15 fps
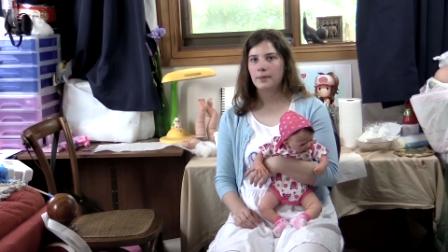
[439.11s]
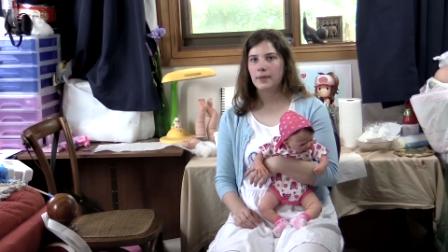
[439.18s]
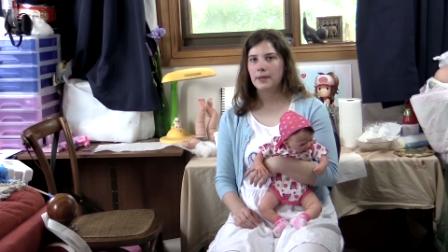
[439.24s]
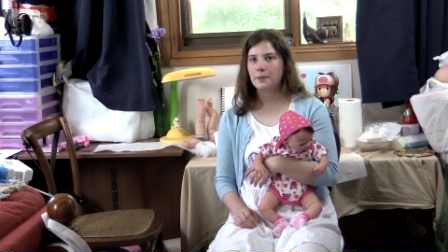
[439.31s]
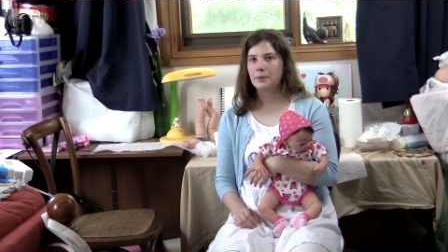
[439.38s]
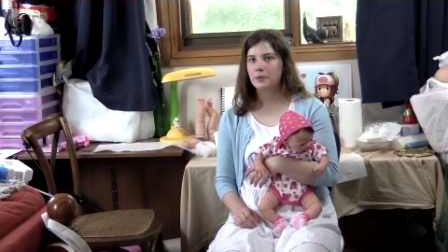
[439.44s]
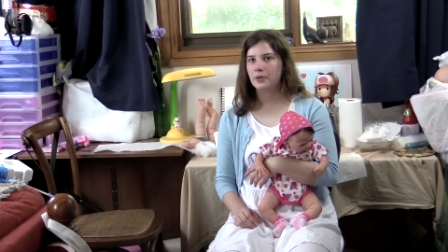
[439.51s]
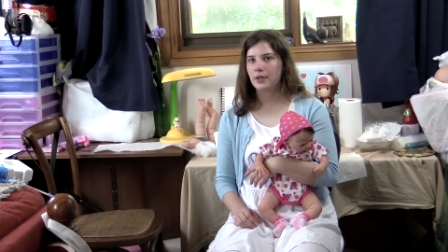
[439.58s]

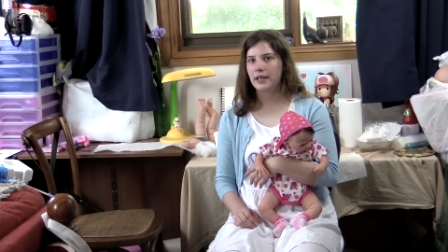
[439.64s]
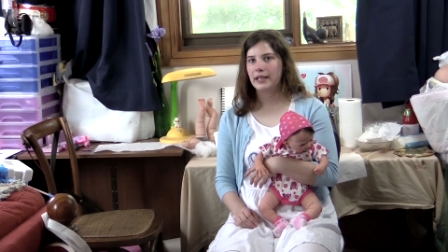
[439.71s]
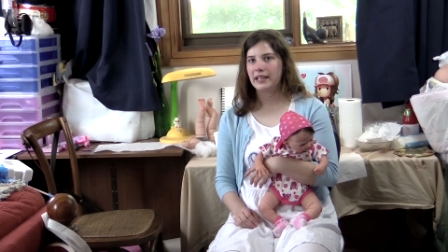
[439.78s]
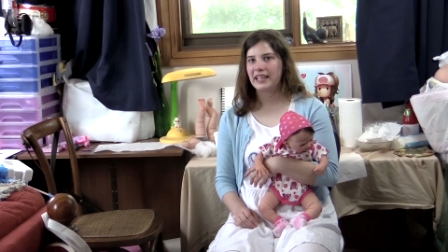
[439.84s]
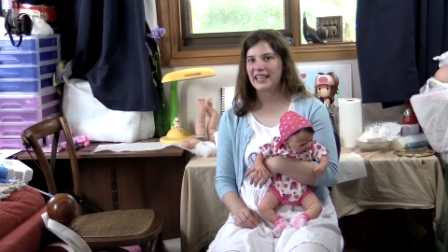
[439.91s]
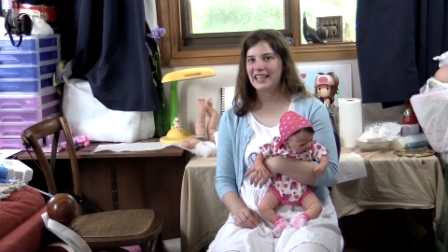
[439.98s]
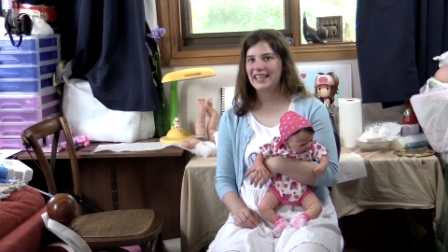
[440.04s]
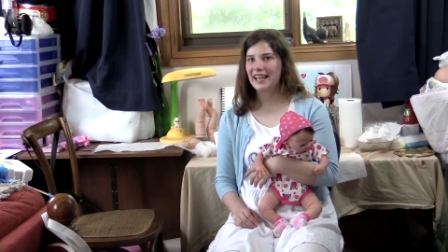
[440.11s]
people trying
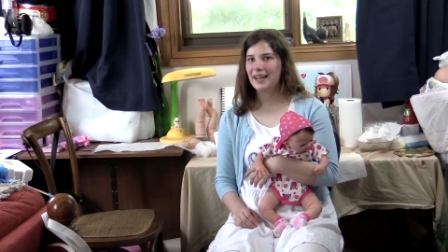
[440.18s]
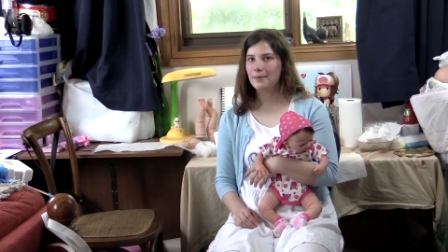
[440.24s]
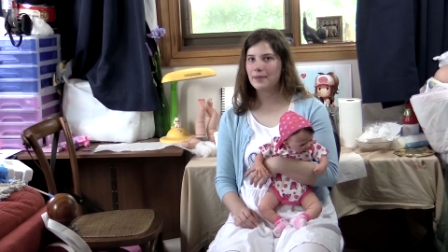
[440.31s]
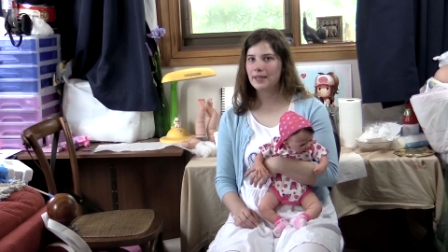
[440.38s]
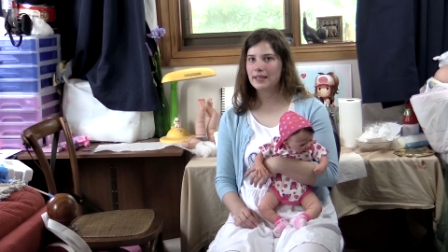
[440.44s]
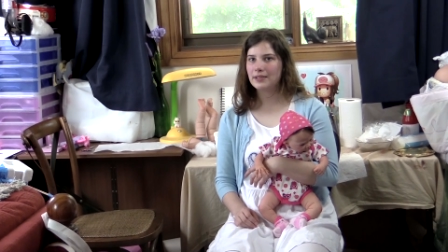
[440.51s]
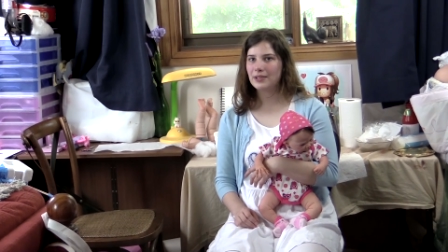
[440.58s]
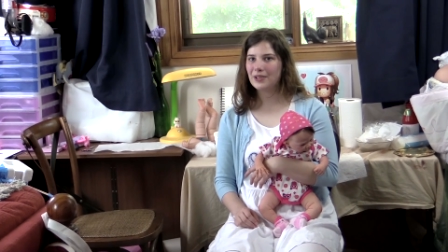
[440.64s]
to
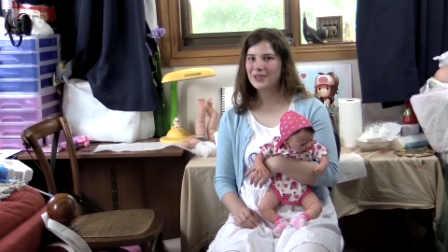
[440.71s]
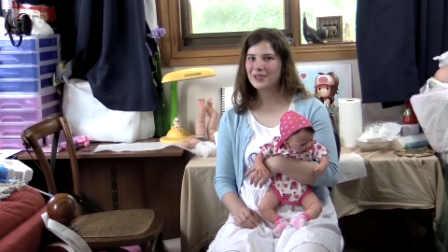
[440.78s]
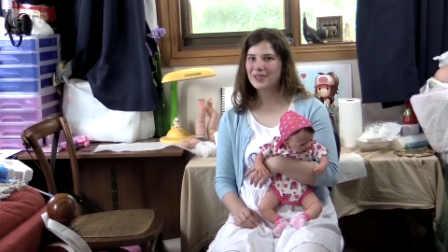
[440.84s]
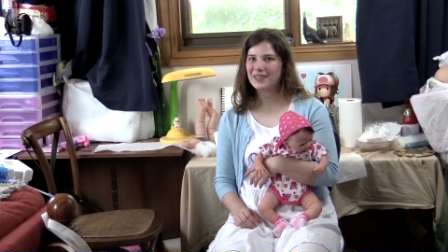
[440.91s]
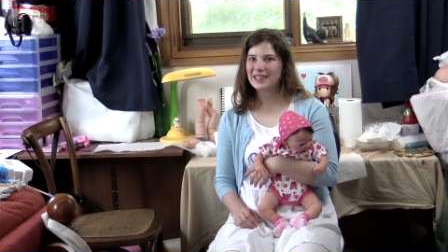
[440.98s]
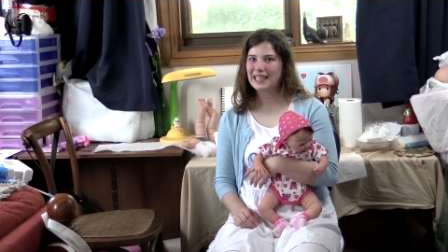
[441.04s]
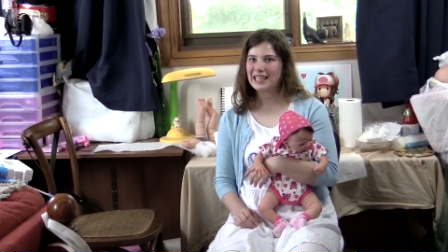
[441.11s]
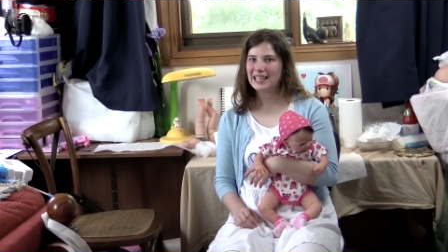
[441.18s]
kidnap these
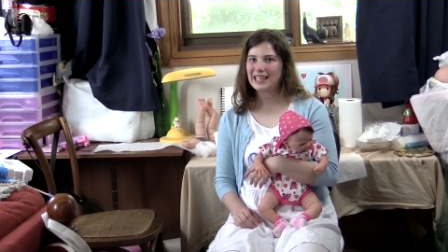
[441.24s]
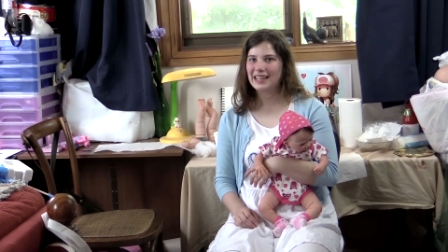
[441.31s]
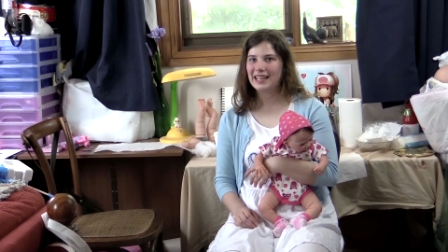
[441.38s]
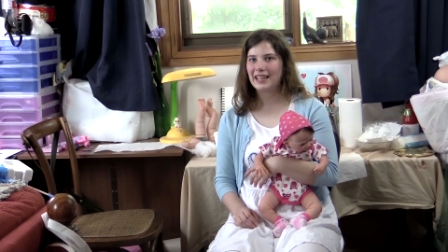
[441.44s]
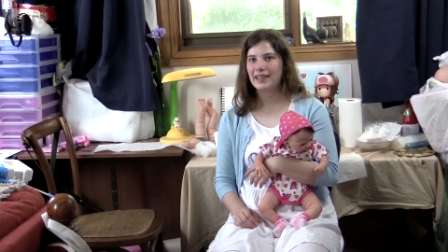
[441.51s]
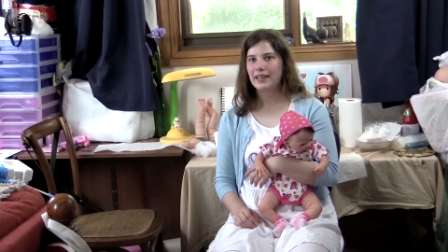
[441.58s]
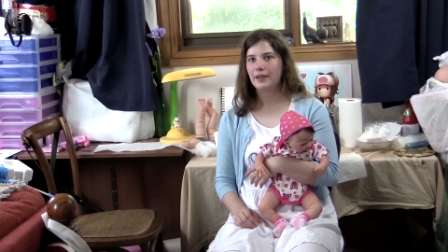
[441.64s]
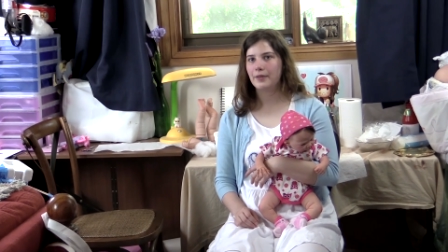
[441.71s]
dolls, thinking
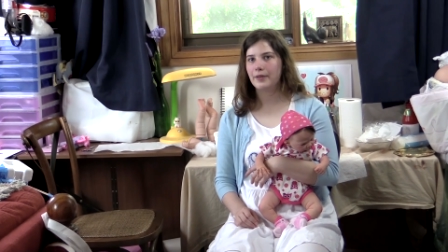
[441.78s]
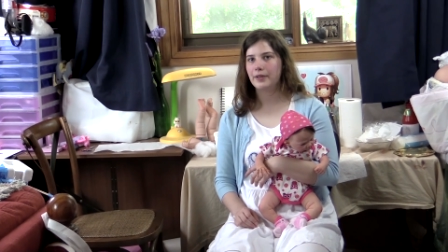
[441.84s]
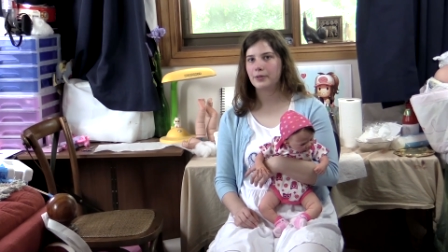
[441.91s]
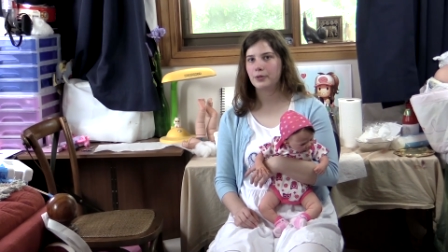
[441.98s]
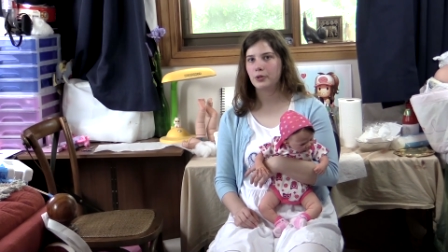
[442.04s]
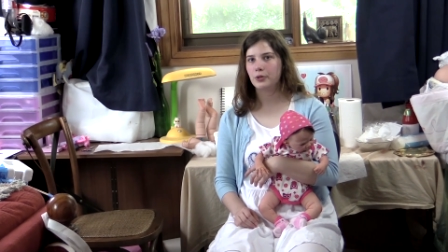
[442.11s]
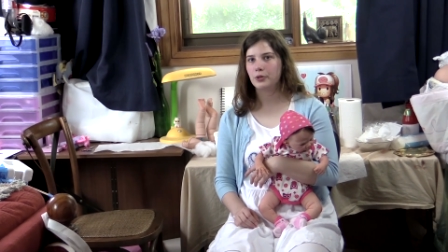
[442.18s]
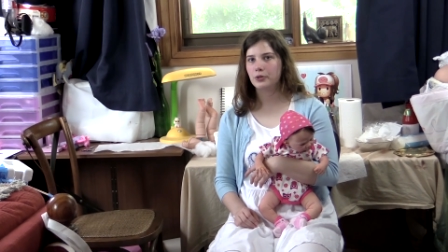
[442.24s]
that they're
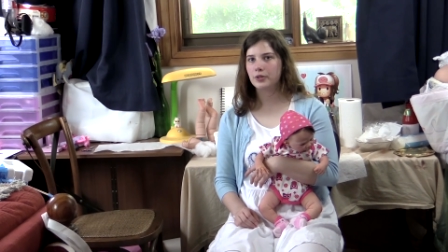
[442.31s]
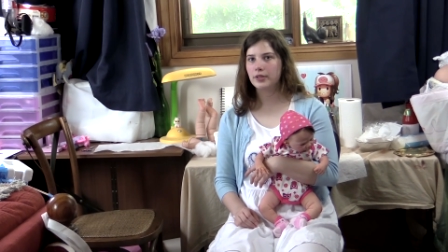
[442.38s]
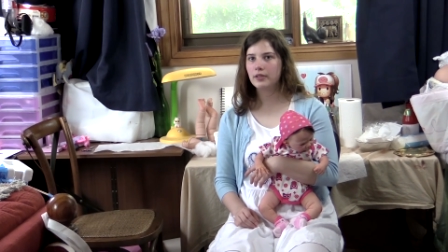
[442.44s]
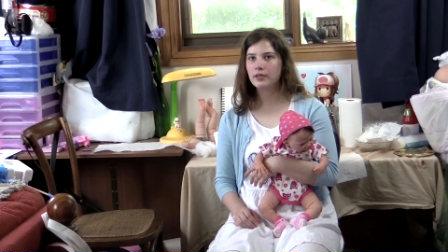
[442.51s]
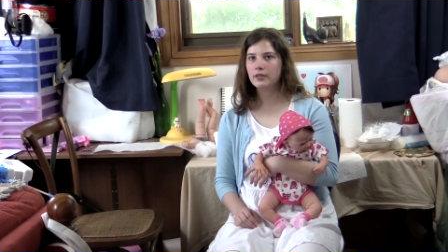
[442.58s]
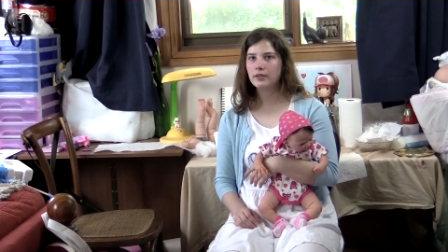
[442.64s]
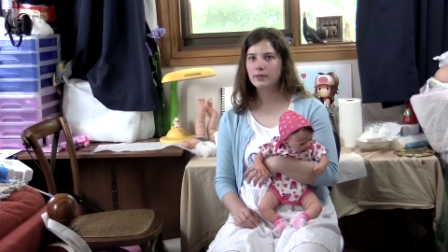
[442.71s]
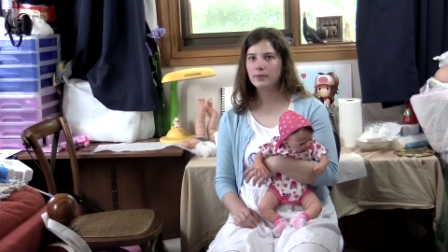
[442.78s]
real
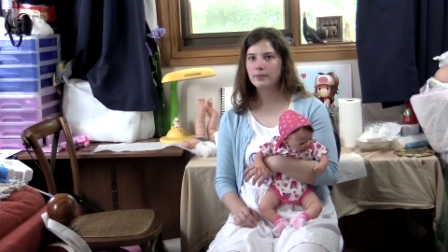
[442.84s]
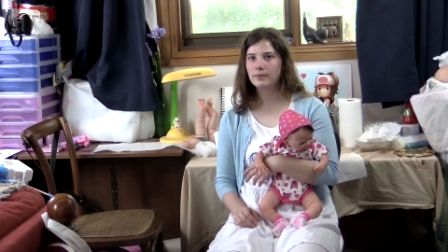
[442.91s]
children,